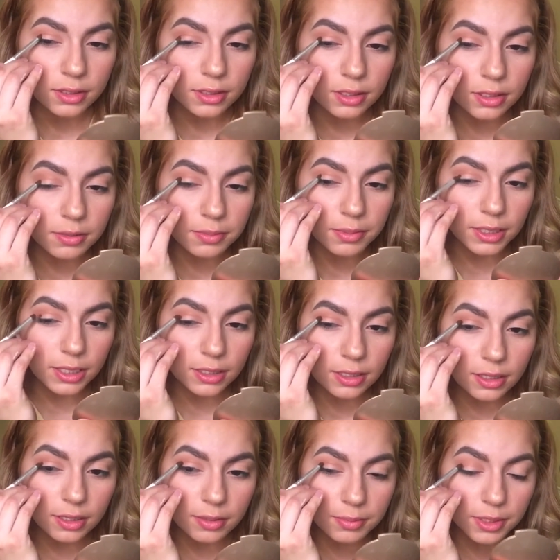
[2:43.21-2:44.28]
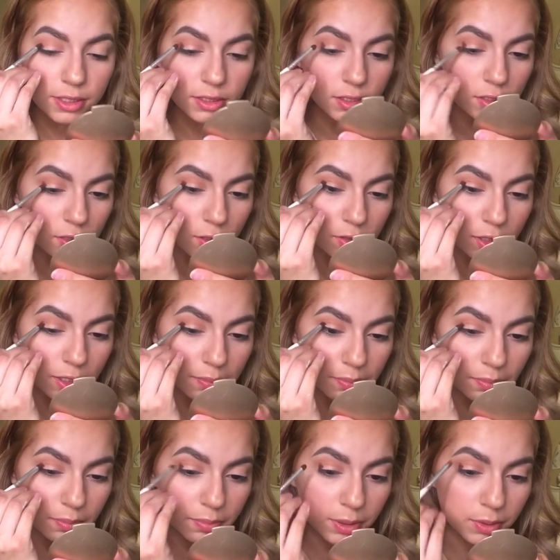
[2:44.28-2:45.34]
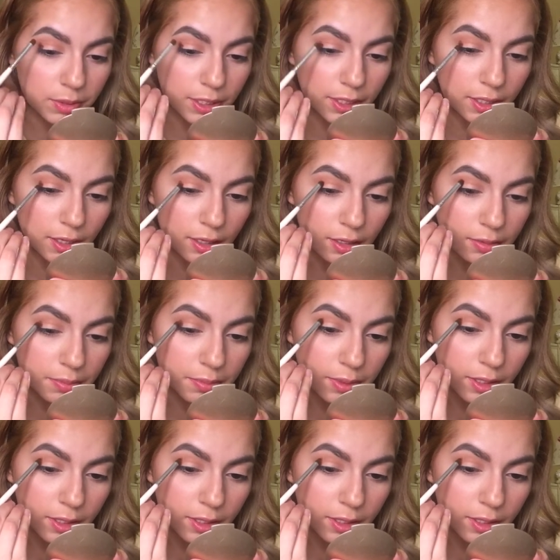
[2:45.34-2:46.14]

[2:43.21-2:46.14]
Yep. And then I'm going to slowly build it up